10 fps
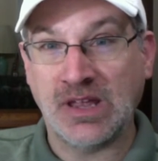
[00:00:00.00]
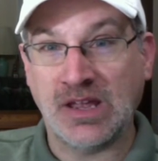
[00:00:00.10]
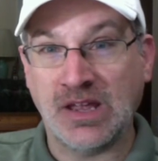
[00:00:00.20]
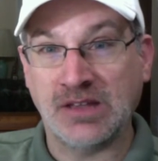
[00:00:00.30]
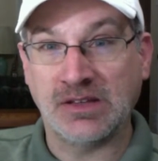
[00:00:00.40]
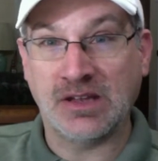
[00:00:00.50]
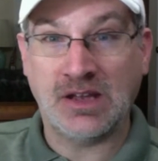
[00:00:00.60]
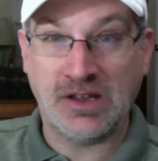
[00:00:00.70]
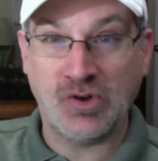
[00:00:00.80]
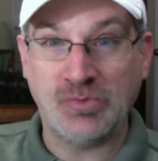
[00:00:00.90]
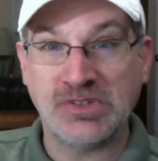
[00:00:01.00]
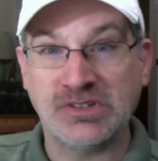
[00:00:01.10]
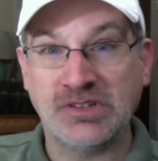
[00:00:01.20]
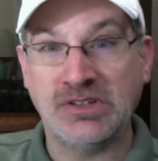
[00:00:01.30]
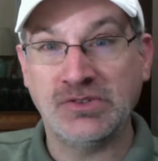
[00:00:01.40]
And uh, I hope to
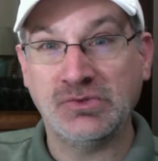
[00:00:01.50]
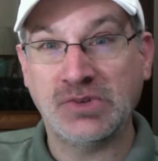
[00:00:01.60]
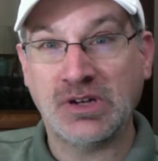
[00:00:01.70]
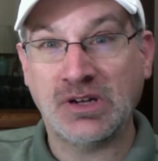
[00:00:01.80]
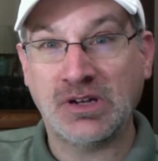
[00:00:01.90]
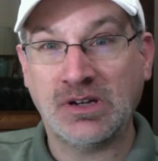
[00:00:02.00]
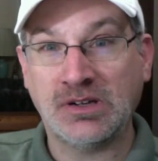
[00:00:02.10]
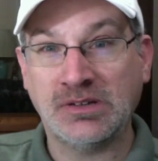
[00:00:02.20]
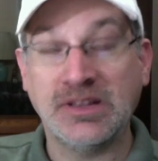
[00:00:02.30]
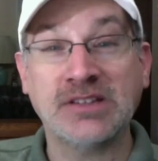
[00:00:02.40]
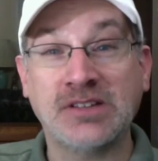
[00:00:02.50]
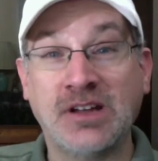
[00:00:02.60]
see you uh, next